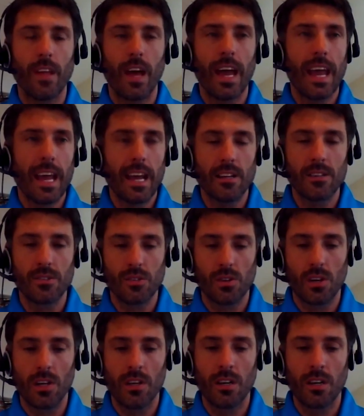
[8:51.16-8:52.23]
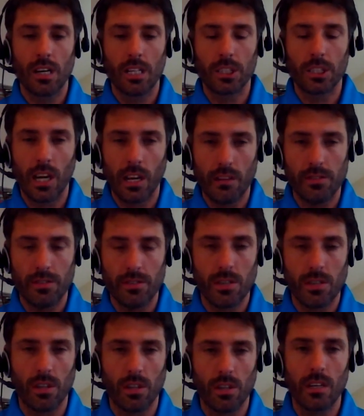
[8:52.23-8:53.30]
hands-on training
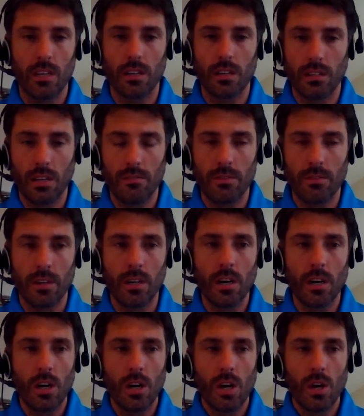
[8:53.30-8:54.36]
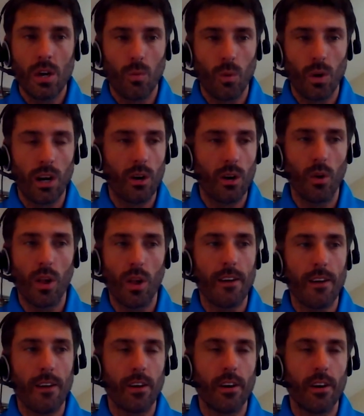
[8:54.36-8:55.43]
facility here in Denver, where we'll
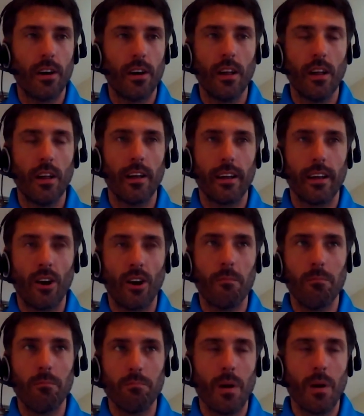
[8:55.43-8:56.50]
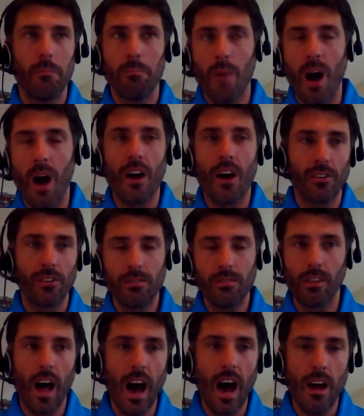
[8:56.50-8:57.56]
have a model
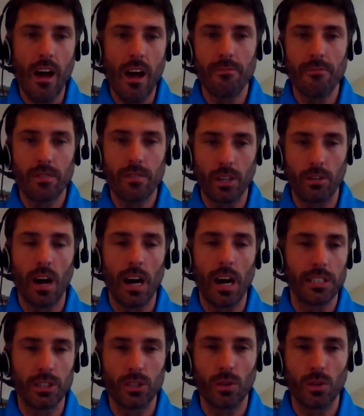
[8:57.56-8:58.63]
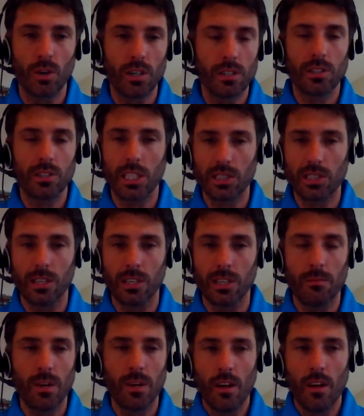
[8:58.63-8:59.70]
live garage door
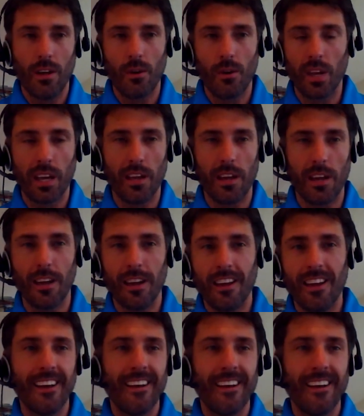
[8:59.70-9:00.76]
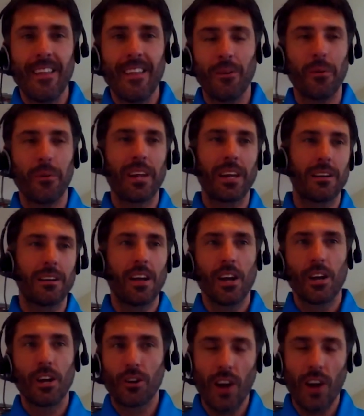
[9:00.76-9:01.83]
system that we can
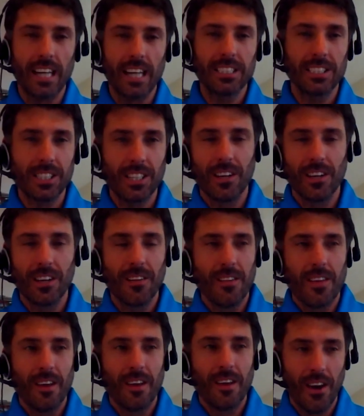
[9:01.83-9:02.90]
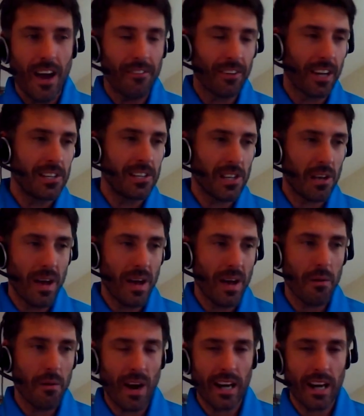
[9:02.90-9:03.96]
crash. Have the guys come
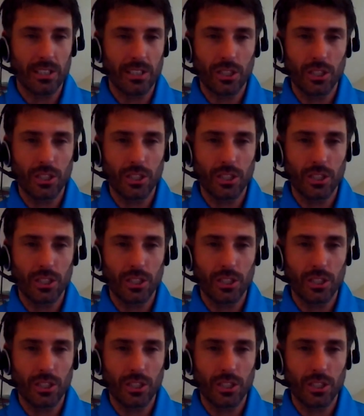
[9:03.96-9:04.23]
out and practice